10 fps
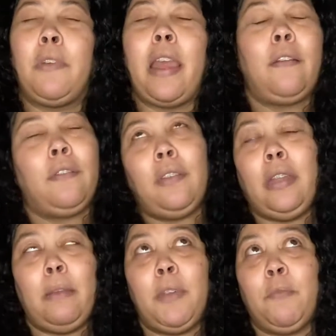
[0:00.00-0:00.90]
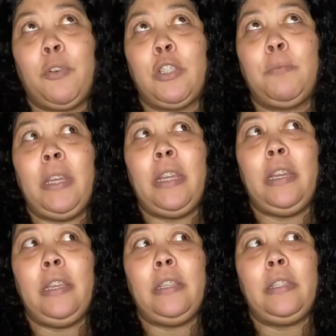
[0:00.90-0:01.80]
I don't know the name of the purse, but
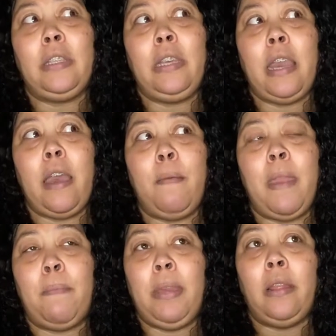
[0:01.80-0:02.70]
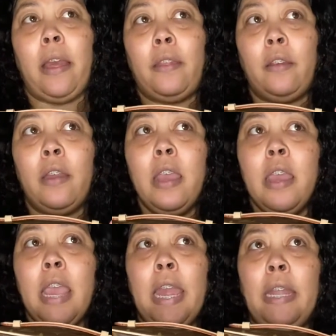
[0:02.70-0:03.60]
it is the Epi leather,
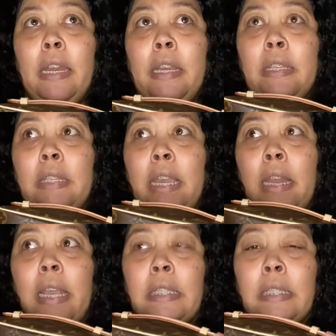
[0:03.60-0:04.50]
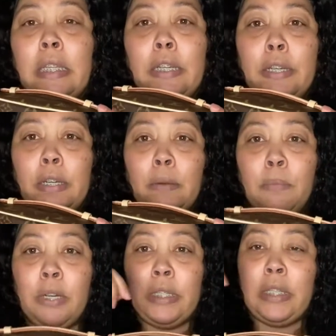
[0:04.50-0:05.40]
and it is a like cylinder
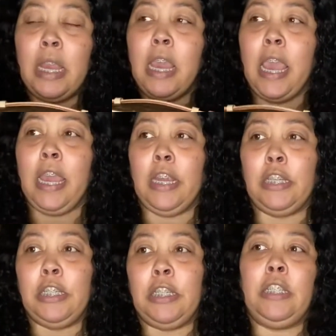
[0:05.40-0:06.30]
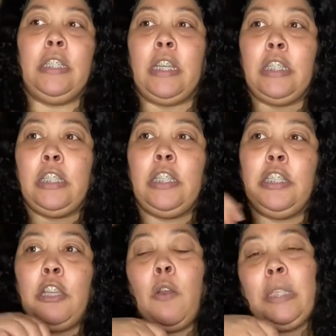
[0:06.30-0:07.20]
purse. And she just says
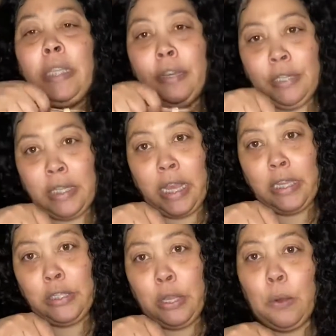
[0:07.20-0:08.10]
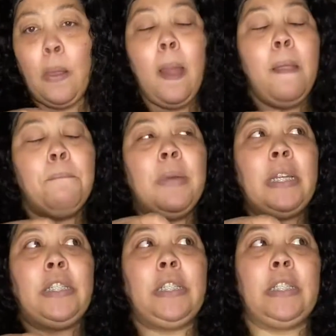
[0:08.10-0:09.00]
she always carries it like so,
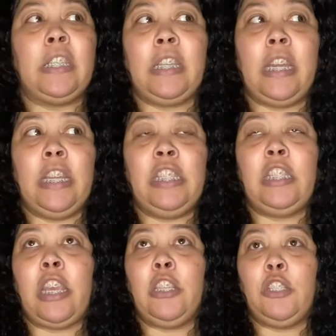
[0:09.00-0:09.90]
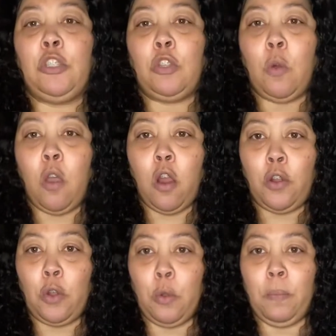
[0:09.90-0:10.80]
but she says that it's like just so hard
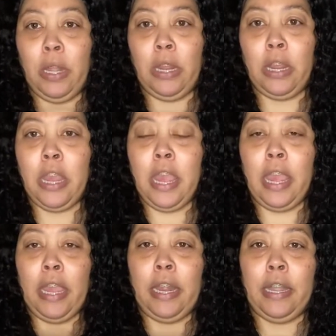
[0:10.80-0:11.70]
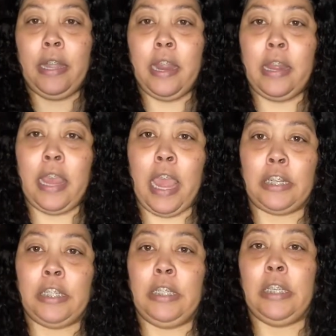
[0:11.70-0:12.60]
opening. And
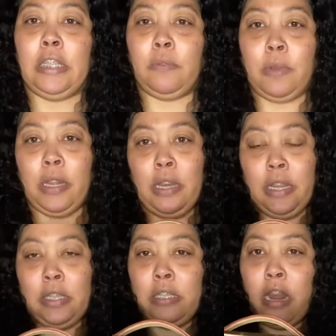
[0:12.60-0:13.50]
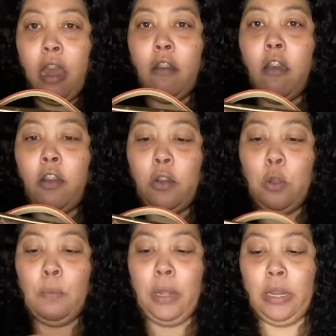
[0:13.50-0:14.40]
actually this one is not hard
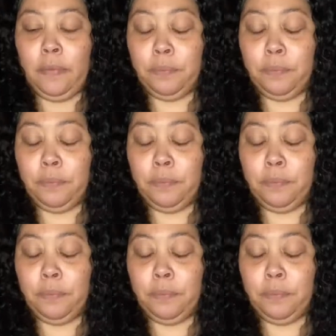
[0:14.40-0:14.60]
opening.